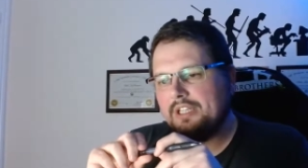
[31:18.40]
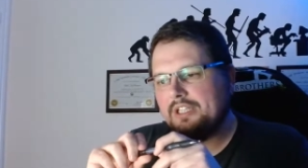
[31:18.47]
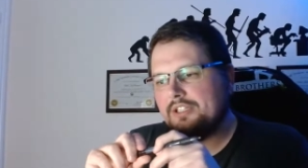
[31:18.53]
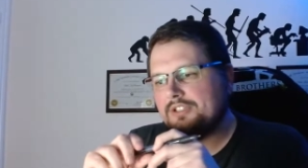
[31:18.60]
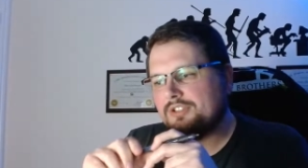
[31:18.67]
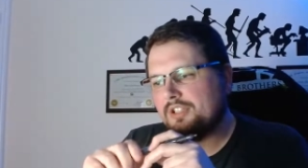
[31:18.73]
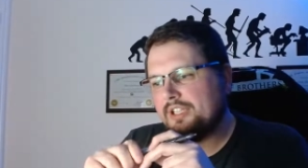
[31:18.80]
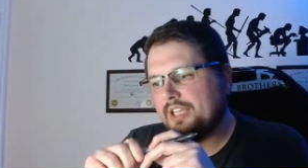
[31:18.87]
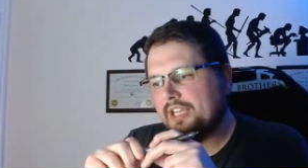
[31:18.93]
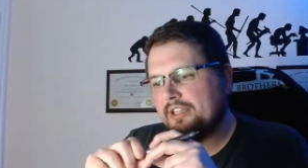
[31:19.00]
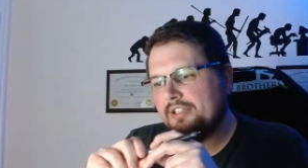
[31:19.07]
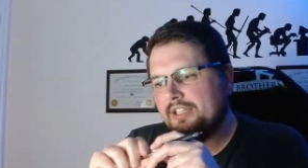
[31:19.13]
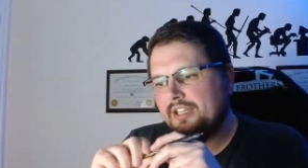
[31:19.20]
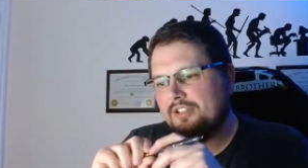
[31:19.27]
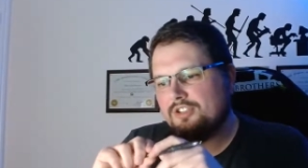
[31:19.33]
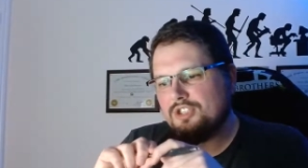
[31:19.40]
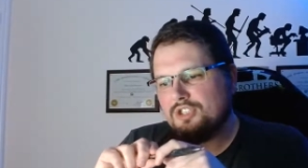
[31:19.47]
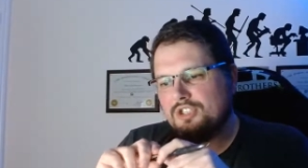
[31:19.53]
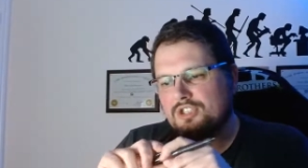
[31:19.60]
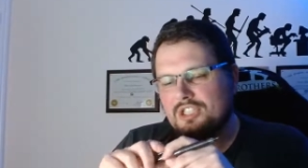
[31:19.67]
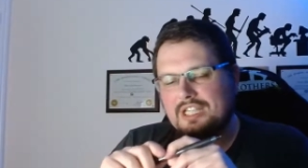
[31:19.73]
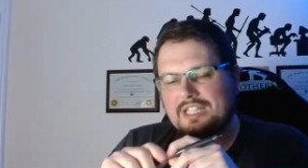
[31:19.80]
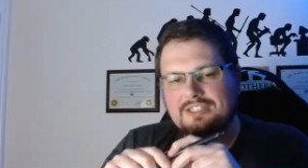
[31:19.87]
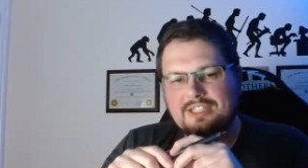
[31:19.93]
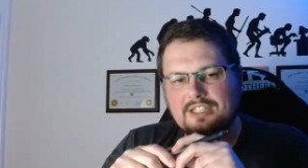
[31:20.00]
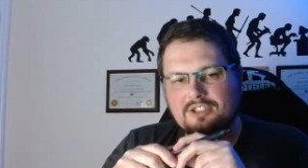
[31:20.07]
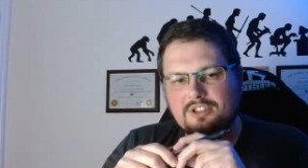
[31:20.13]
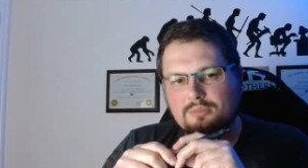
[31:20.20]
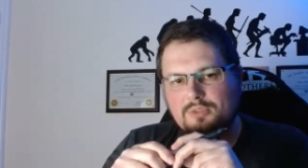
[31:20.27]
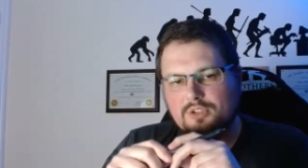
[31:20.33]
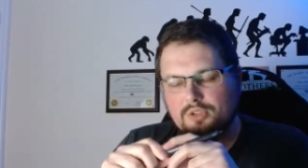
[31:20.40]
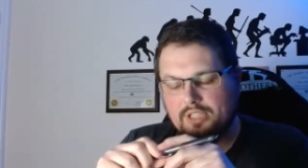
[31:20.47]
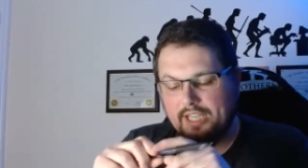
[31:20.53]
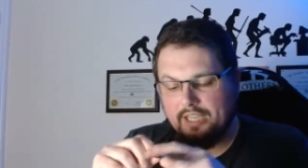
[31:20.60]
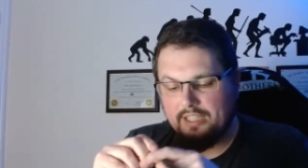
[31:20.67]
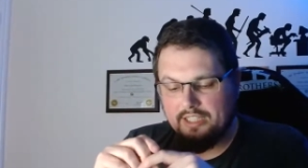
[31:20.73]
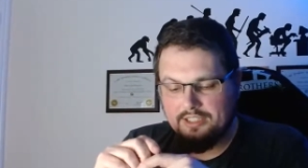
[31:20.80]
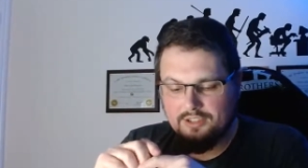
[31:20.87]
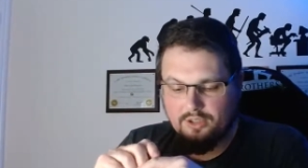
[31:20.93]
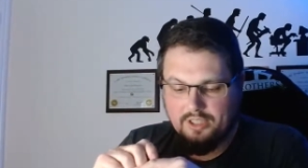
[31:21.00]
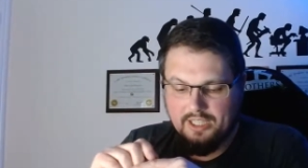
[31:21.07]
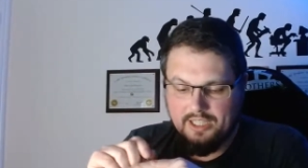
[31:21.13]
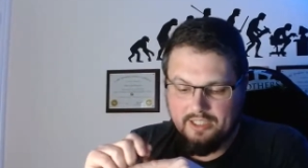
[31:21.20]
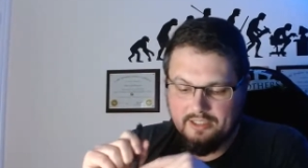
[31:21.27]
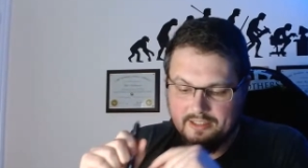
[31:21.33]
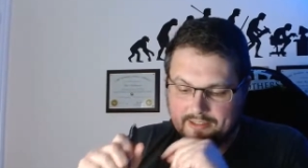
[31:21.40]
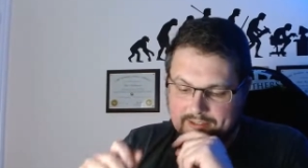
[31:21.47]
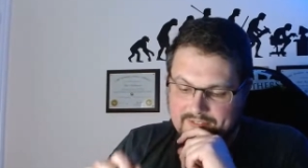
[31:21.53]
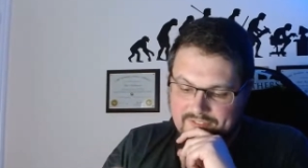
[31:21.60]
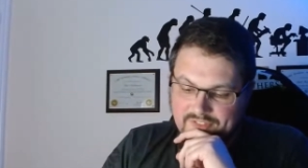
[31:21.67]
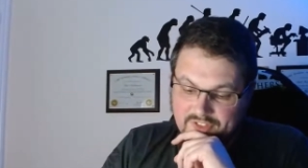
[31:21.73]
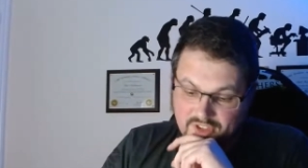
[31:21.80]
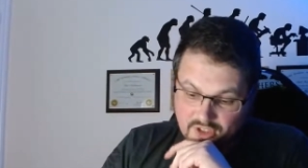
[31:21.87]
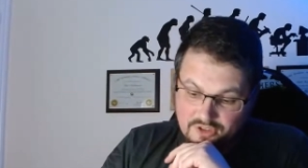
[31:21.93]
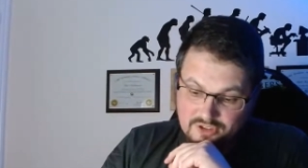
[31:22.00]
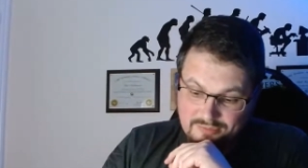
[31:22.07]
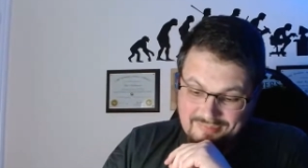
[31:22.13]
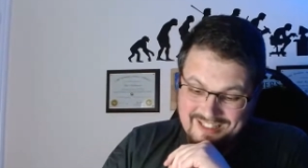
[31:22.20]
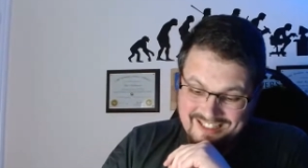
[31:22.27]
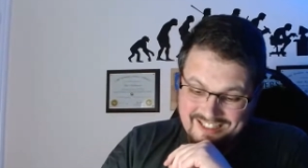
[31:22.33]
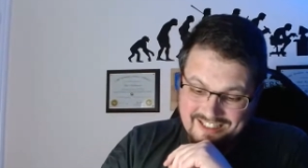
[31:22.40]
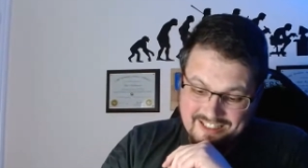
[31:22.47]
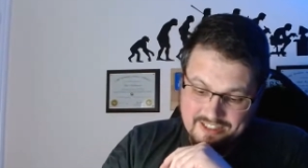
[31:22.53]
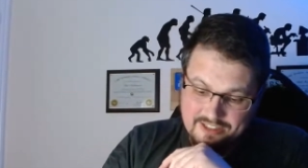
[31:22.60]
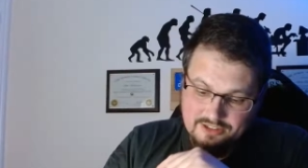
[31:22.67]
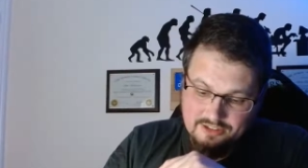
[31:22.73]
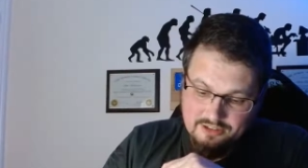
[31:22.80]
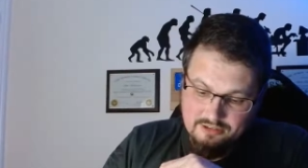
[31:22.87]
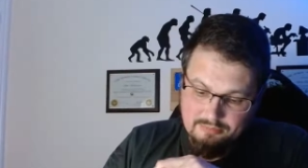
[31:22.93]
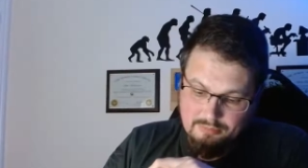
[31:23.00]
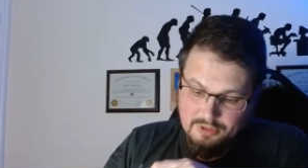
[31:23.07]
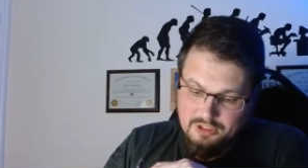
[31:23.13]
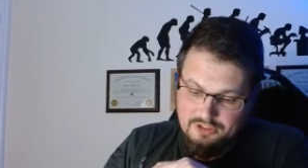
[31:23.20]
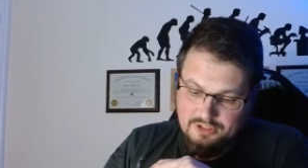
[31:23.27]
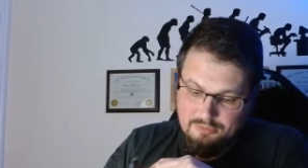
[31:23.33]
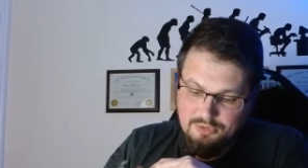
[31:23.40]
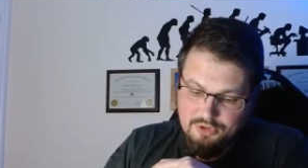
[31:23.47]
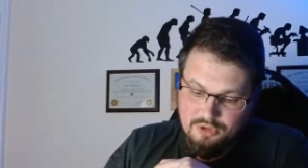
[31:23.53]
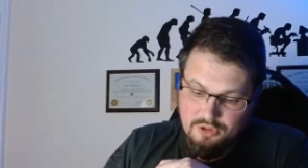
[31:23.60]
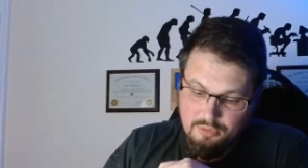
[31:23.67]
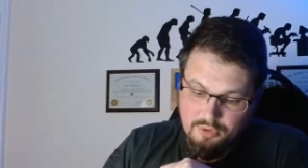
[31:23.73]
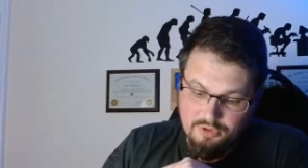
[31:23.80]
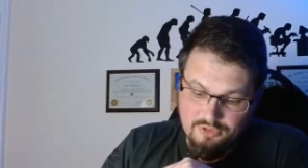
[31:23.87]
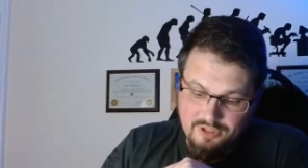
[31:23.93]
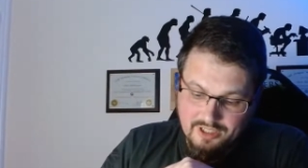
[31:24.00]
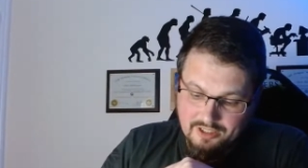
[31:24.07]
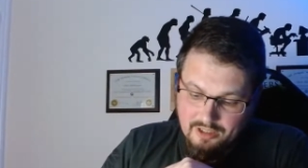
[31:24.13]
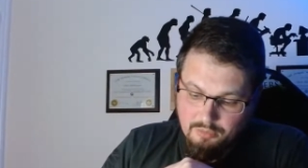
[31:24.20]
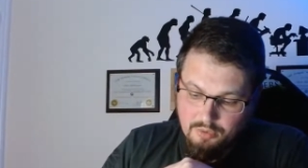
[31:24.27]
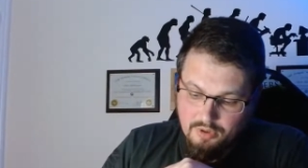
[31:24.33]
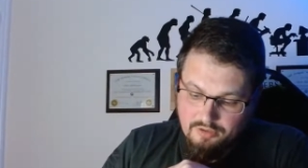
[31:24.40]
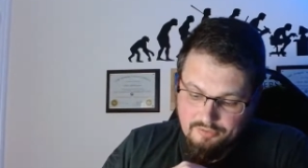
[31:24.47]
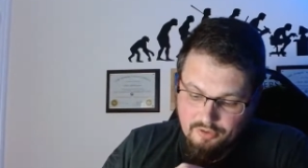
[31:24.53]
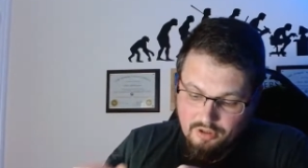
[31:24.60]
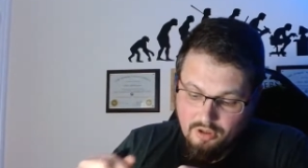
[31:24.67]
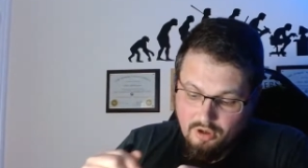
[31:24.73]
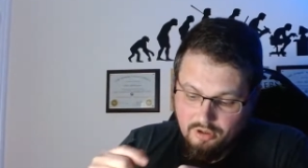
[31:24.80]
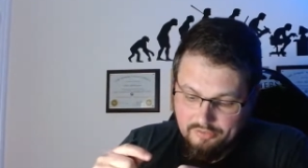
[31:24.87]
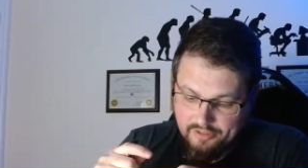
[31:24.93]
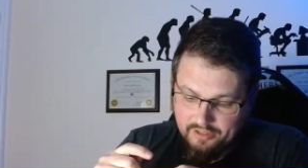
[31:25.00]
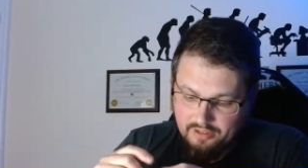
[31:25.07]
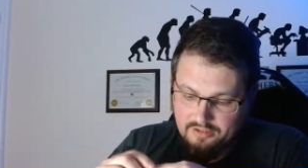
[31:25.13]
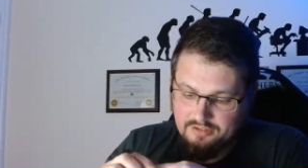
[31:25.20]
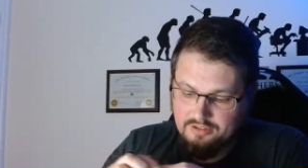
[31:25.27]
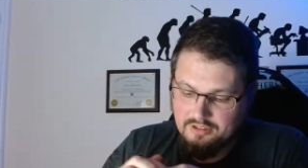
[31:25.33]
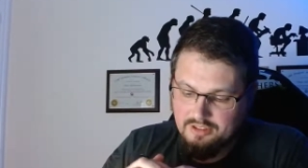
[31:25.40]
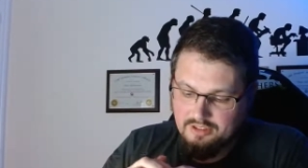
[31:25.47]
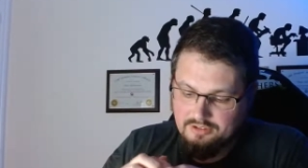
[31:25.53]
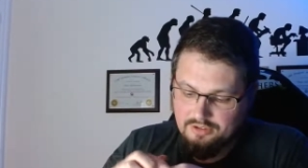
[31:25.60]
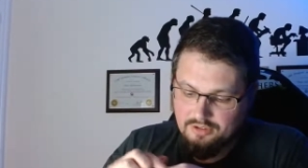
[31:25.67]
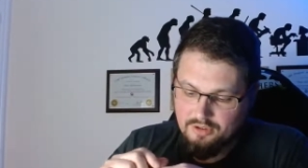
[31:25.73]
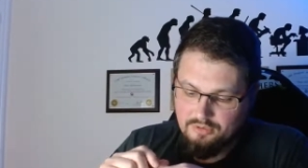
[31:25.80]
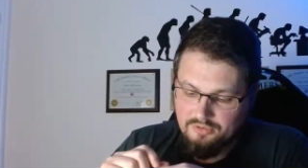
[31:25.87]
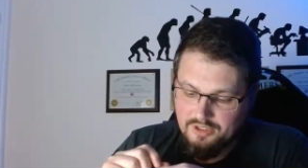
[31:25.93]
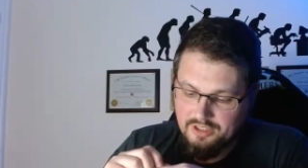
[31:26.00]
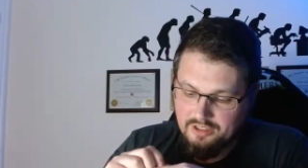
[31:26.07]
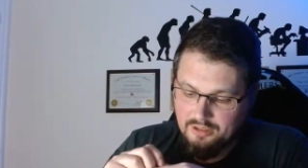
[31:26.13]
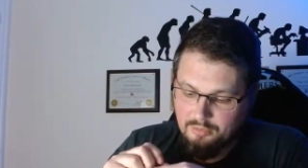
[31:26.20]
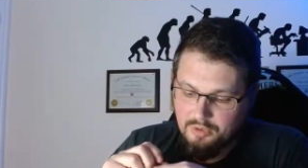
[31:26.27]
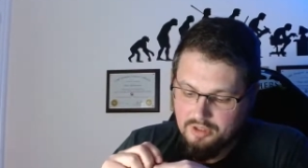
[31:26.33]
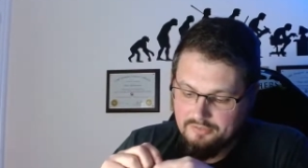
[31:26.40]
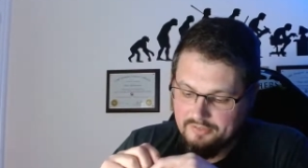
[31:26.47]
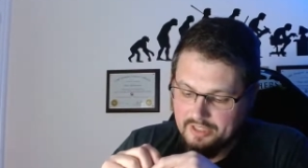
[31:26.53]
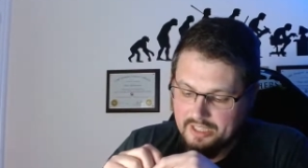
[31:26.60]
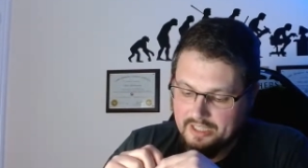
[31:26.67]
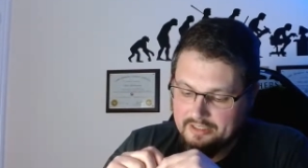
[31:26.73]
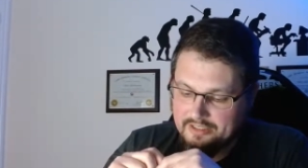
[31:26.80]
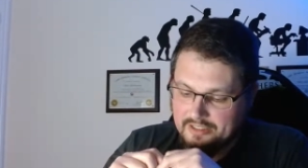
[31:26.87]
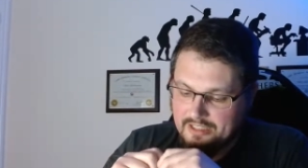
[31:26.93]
So yeah, just because your kid says something is okay doesn't mean it is, because I'm sure you wouldn't take their word for a lot of things. So don't take their word for that.